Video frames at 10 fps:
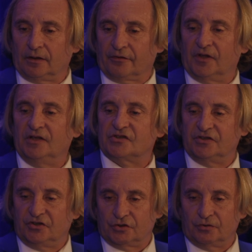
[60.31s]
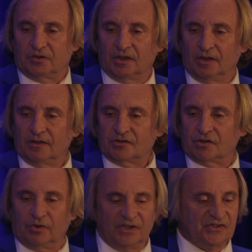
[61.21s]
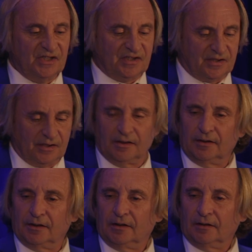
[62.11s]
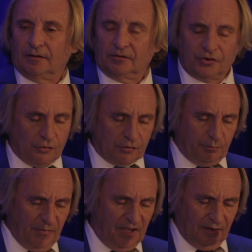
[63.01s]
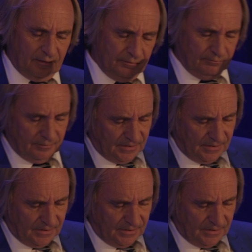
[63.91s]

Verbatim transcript: Health Institute. So what does this talk mean?